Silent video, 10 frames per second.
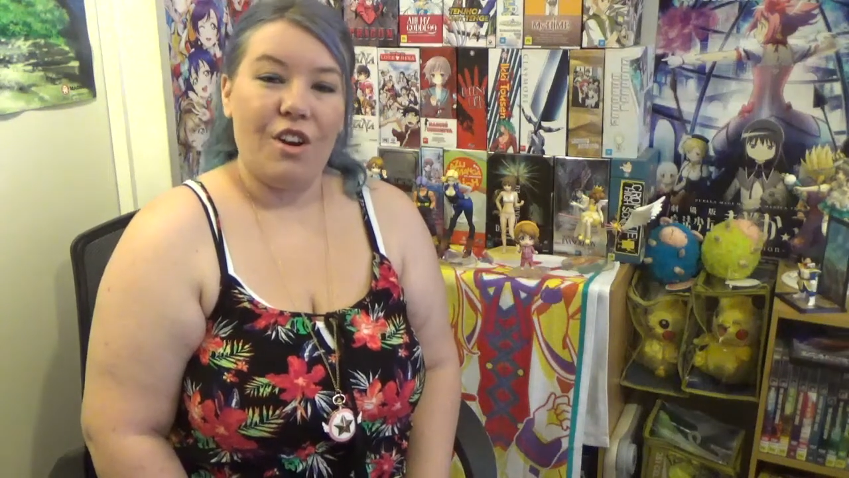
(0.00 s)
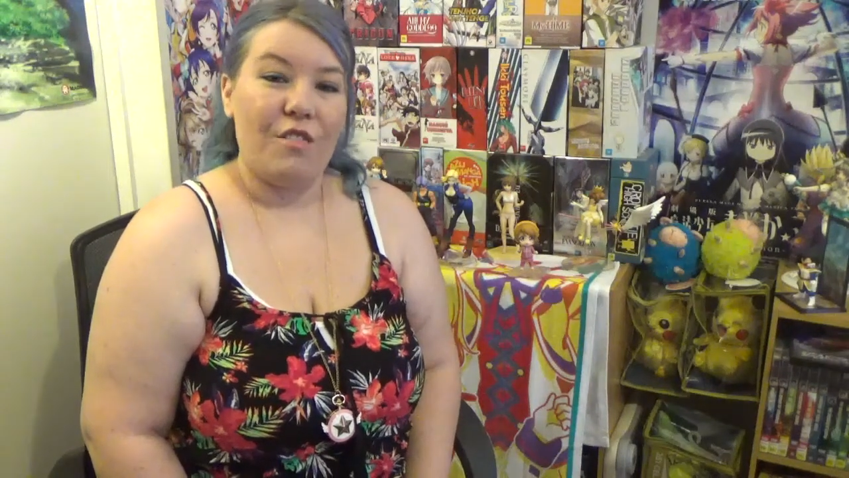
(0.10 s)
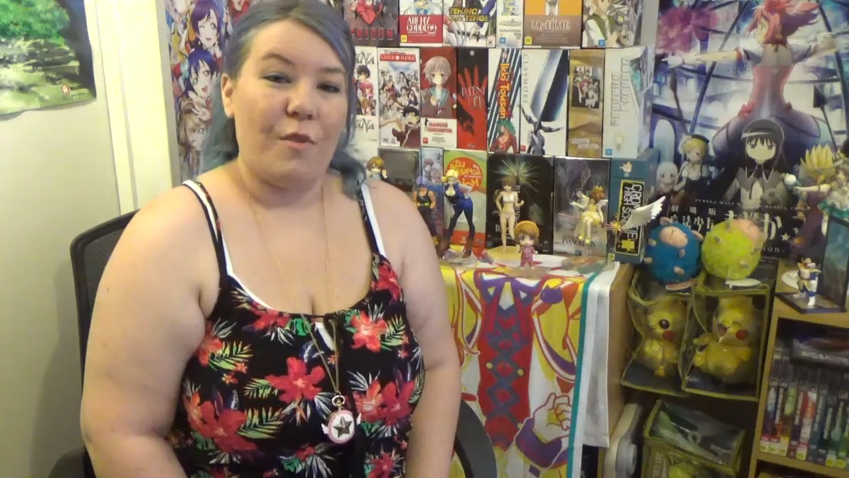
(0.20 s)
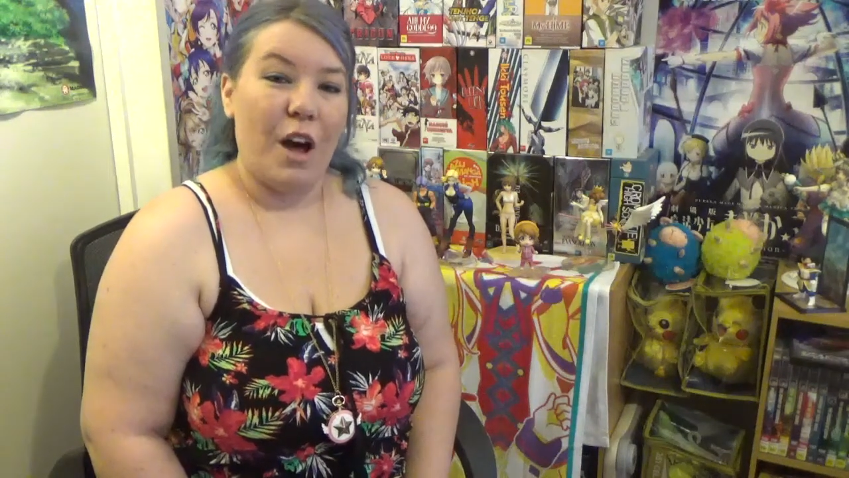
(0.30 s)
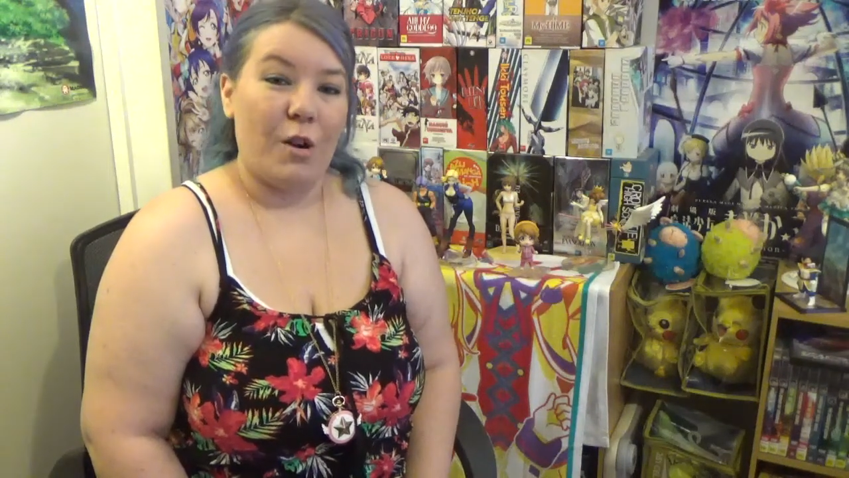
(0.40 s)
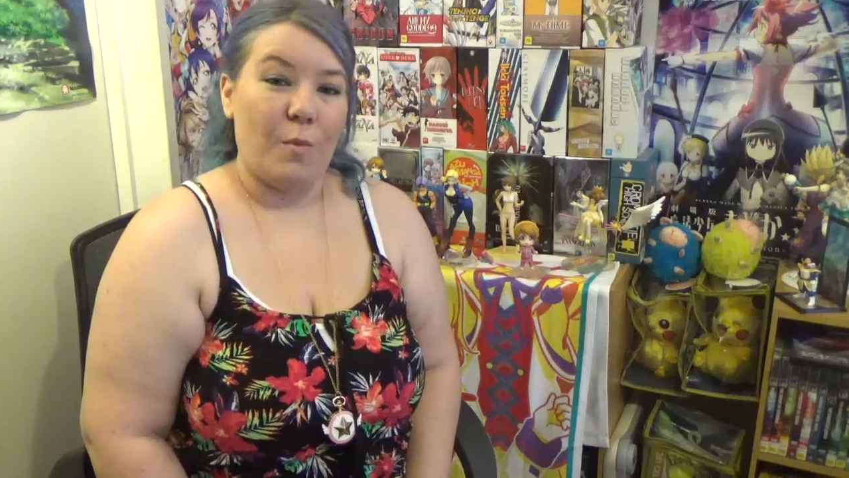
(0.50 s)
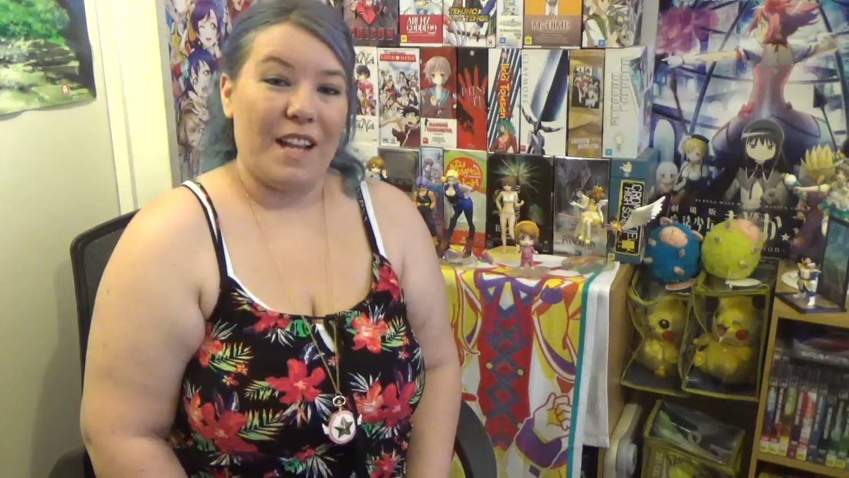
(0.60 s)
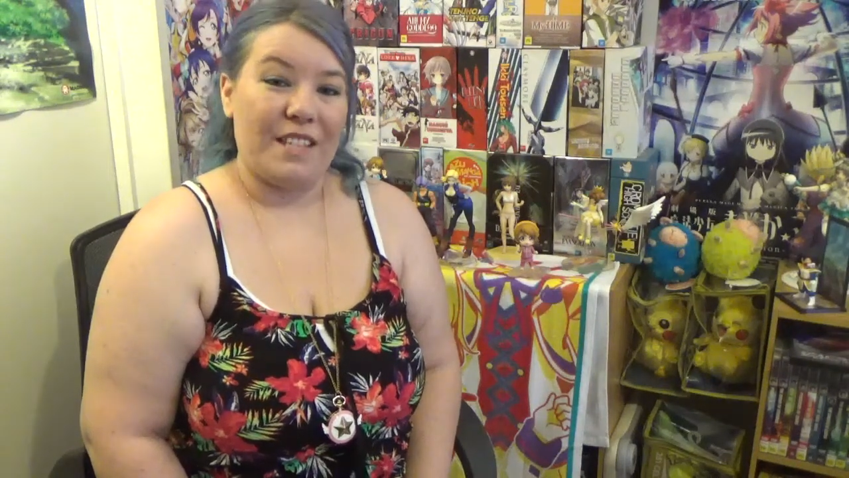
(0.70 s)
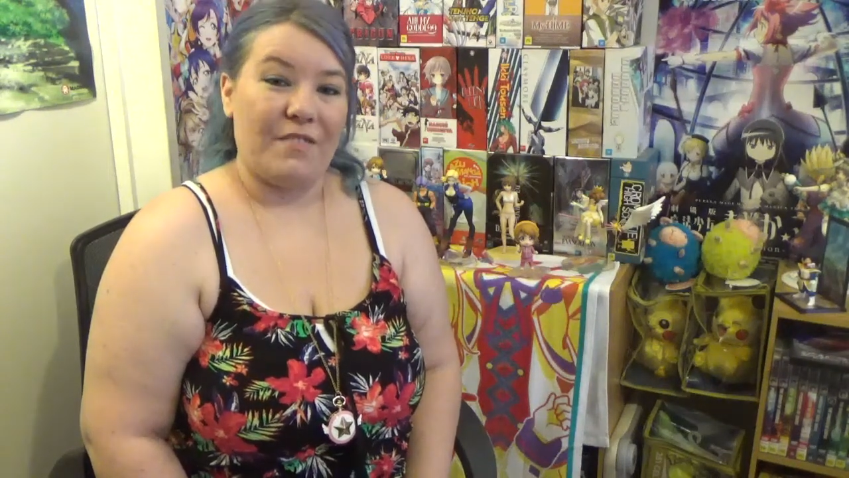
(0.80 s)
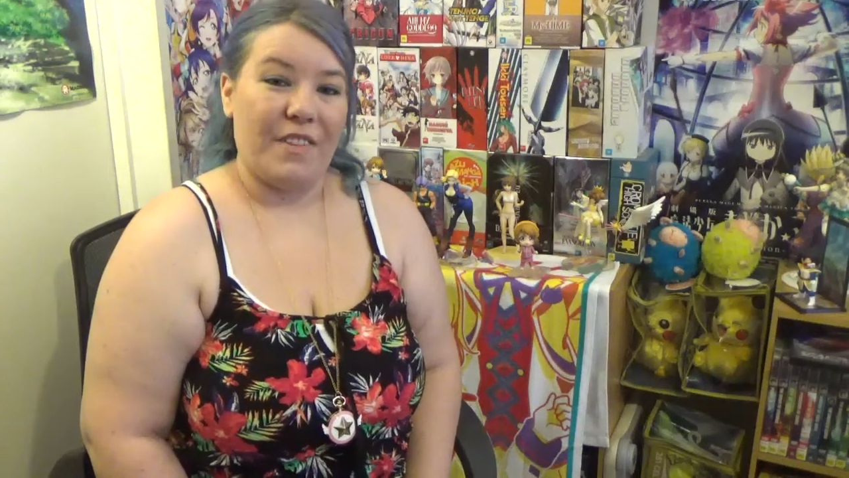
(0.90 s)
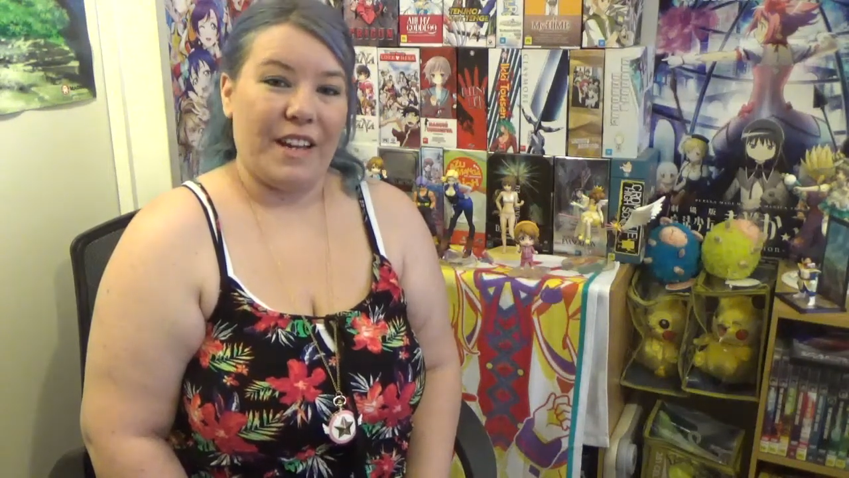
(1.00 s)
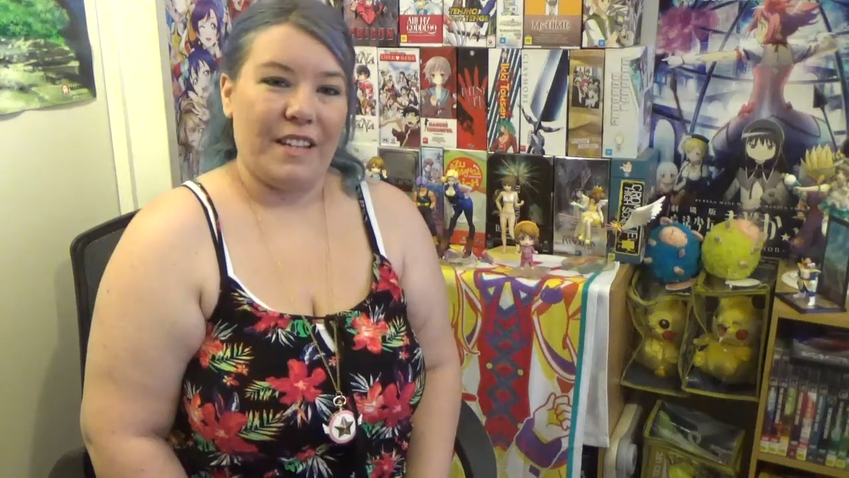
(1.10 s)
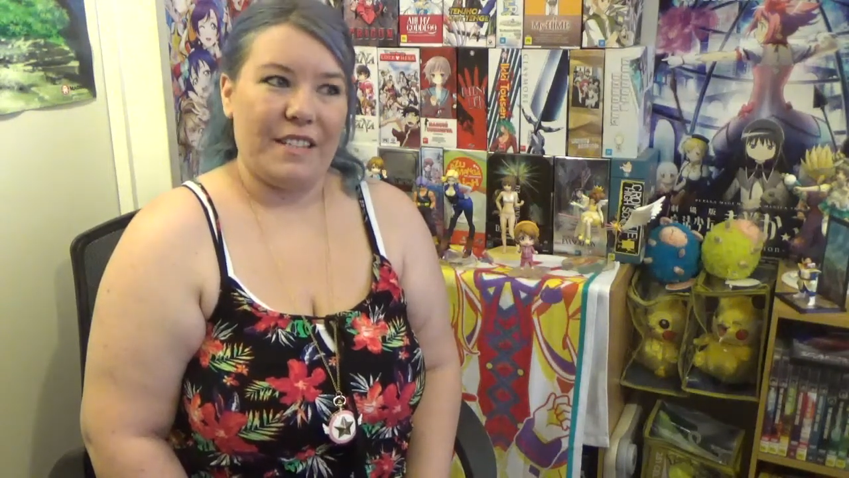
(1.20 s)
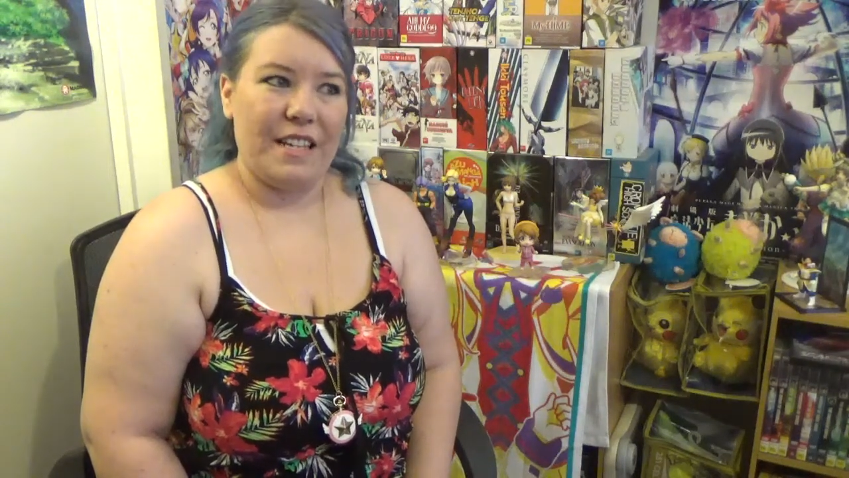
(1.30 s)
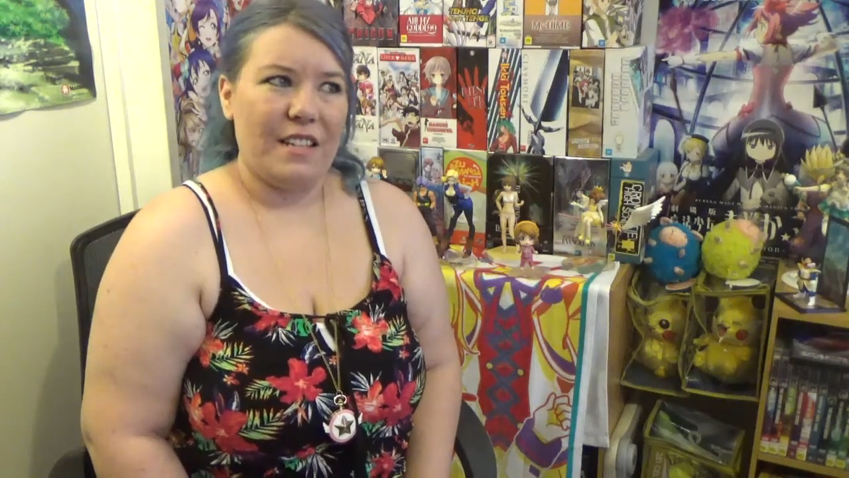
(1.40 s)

of Idolmaster figures.